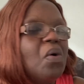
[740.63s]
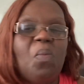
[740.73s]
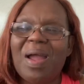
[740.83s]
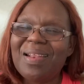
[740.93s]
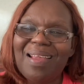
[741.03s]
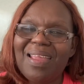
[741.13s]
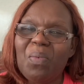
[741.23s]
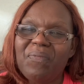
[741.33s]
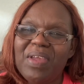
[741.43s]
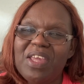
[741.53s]
Why did I get
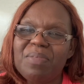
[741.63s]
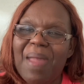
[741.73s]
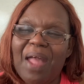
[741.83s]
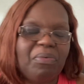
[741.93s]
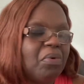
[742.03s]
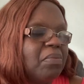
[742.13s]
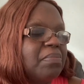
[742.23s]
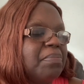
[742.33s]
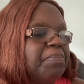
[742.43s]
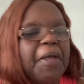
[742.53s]
one for each bathroom?
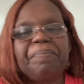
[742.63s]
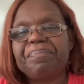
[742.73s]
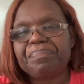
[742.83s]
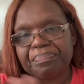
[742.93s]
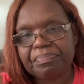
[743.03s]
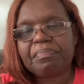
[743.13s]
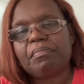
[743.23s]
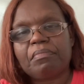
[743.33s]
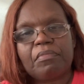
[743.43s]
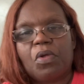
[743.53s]
But
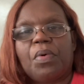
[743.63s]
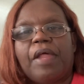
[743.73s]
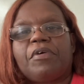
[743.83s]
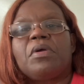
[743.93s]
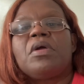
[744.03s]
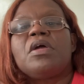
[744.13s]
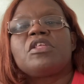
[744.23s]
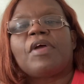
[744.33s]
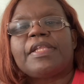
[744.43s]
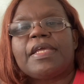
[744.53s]
whatever.
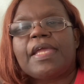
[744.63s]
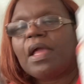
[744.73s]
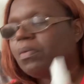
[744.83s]
So I did get